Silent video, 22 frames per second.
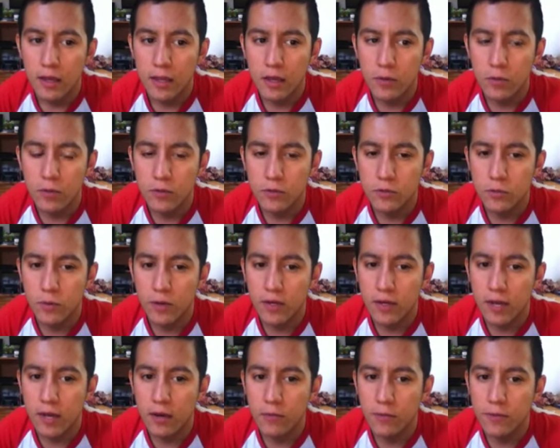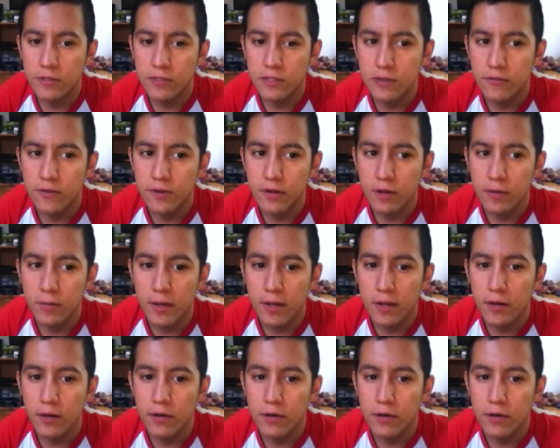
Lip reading: it was when I was living on my